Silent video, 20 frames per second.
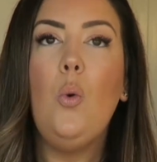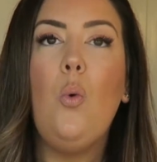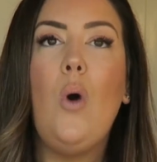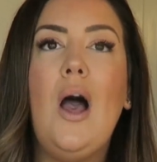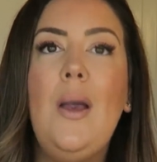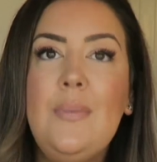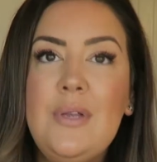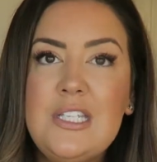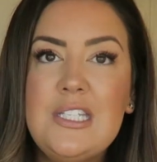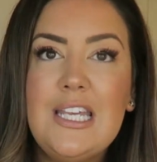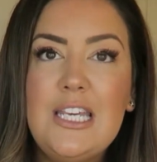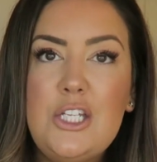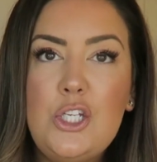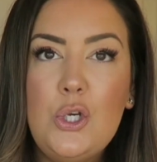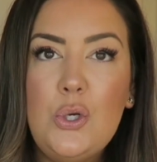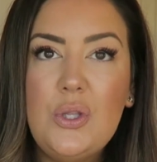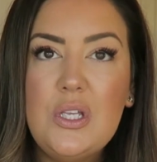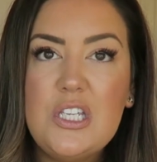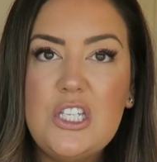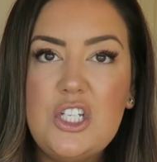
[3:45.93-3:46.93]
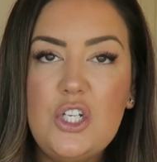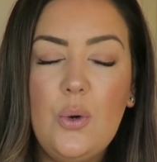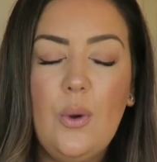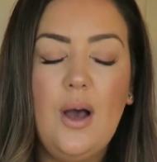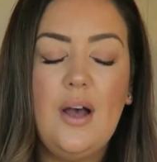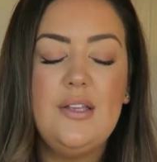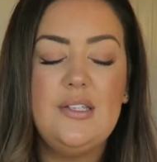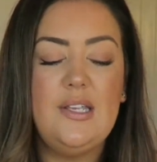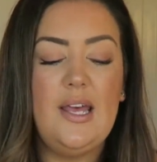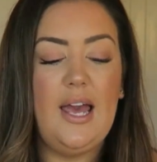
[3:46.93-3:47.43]
must they do this to
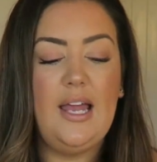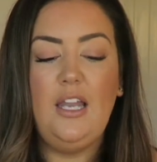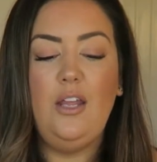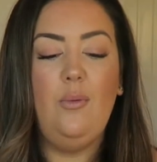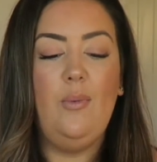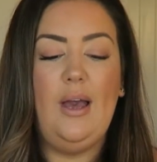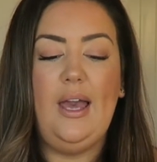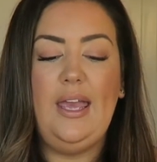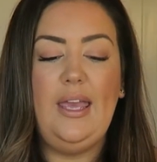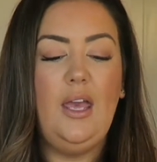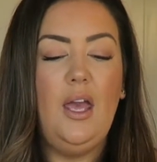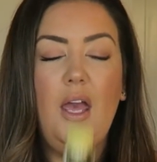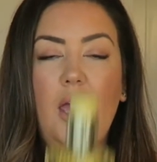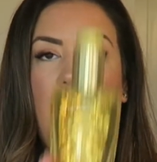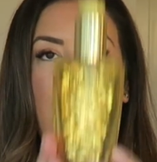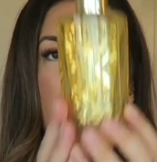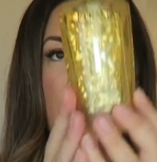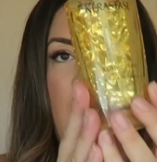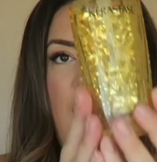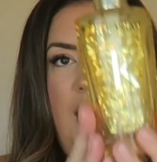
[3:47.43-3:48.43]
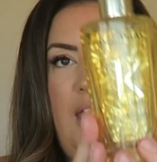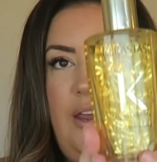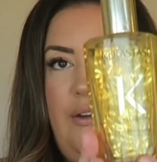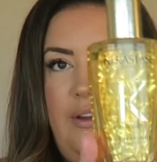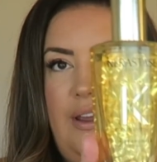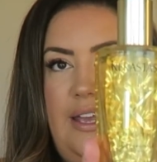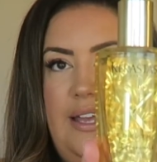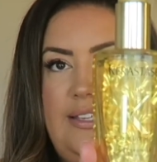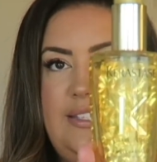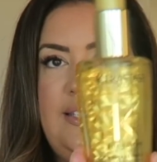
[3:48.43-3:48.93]
us? Anyway,
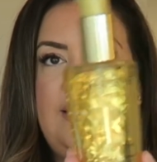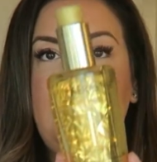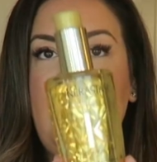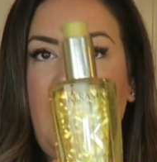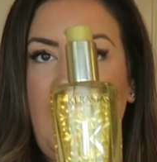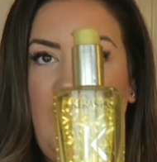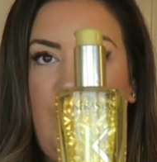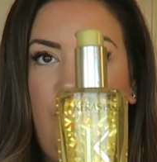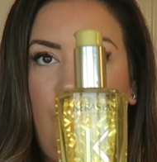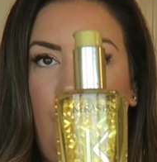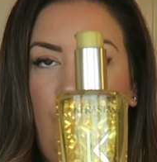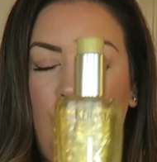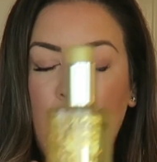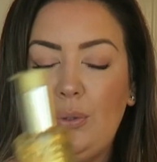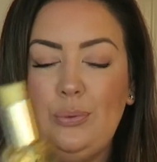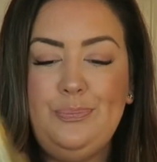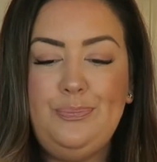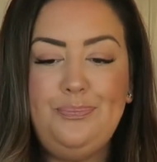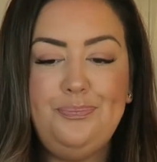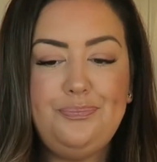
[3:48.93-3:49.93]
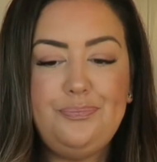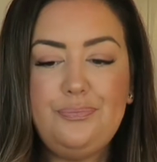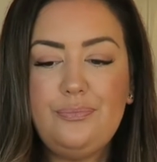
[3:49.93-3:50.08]
here it is. It's a hair oil.